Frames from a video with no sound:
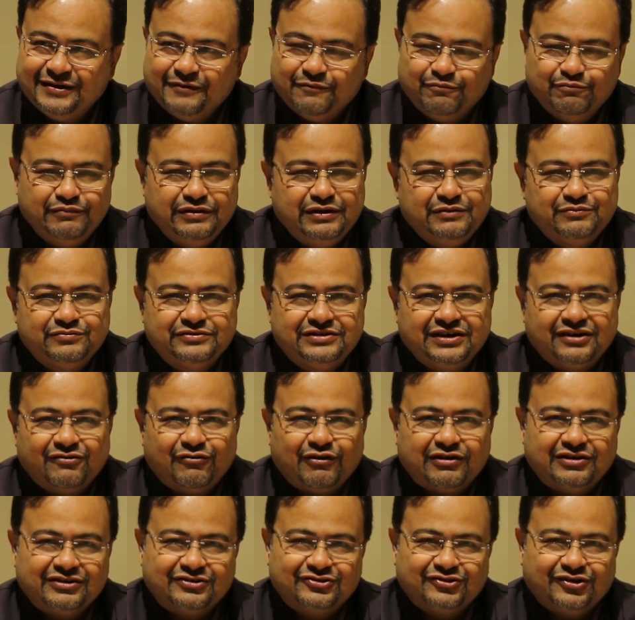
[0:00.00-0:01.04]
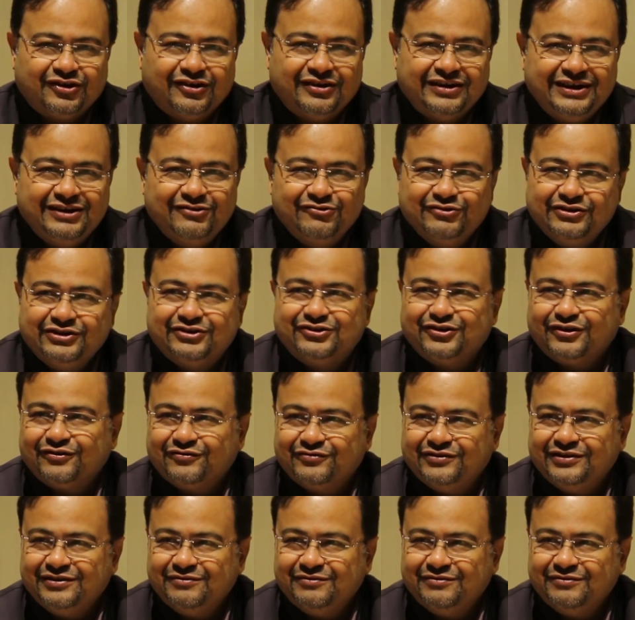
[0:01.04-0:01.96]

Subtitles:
Memes are what is called unit of